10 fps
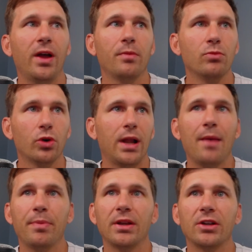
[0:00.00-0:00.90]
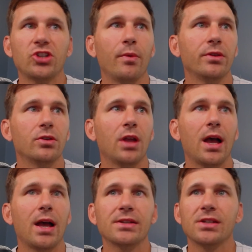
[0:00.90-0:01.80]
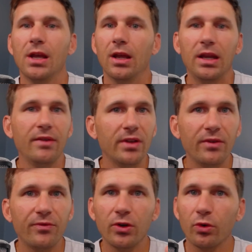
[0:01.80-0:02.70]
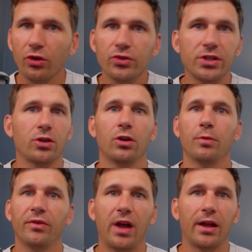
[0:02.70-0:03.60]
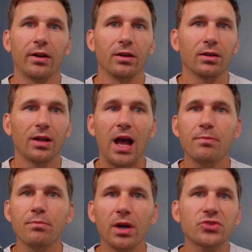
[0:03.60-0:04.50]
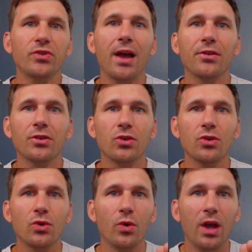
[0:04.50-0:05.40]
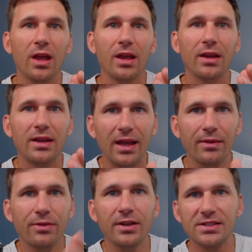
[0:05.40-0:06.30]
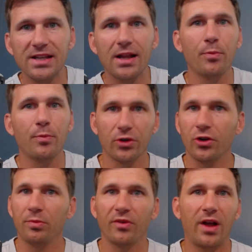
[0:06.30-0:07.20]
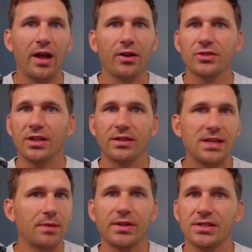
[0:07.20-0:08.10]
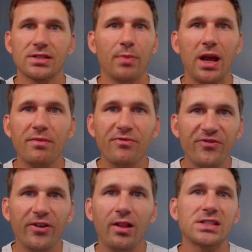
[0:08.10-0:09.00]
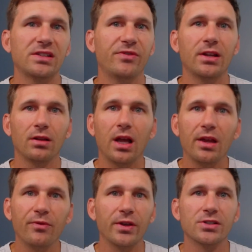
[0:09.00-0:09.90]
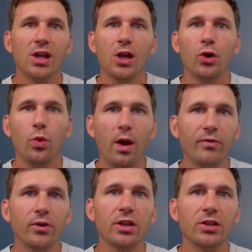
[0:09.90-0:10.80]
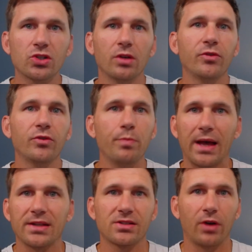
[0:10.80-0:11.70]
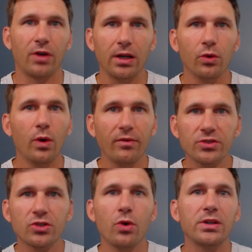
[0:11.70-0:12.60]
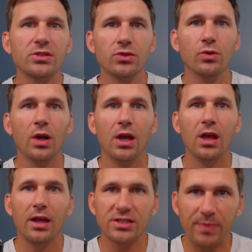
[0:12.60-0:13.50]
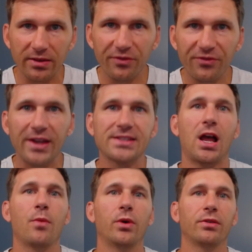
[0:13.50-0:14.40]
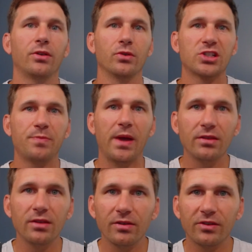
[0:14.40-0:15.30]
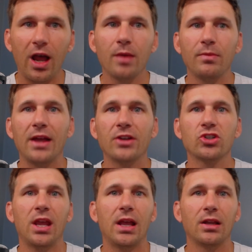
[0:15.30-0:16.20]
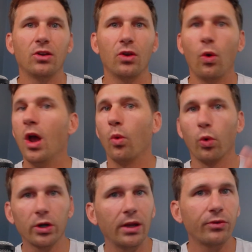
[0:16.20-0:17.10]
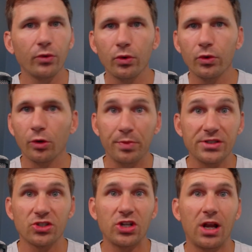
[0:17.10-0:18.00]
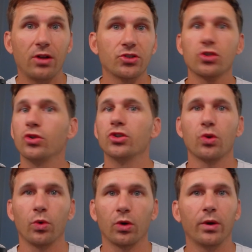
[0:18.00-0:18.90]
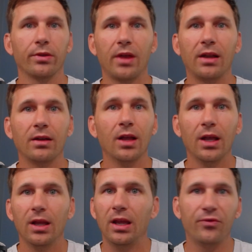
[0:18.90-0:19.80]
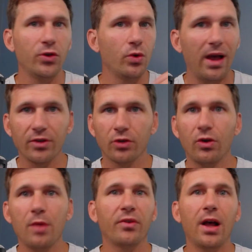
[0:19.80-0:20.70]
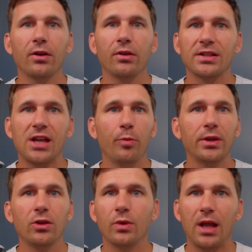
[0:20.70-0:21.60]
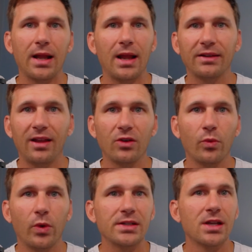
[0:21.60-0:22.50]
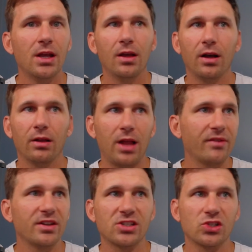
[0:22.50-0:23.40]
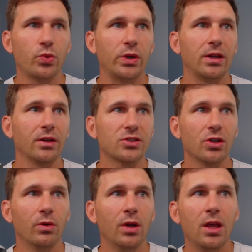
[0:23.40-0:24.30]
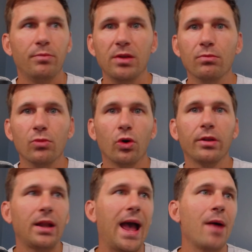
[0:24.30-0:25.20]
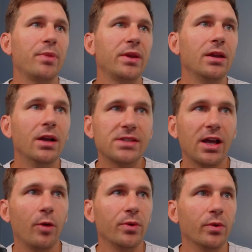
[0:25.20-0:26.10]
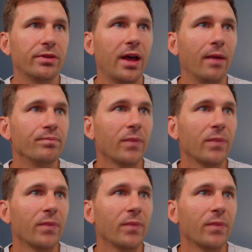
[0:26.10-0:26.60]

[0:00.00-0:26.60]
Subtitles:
I'll be more than happy to chat with you guys, even if you're using a current provider. I'd much rather you get things set up with your current providers than take business. My philosophy in life is whoever can serve you best, right? Whoever's going to spend the face time with you, spend the time educating you, working through your business challenges, who you should work with. And if you have a great provider that's helping you in 9 out of 10 ways, a lot of this is tweaking. So be more than happy to help you with that.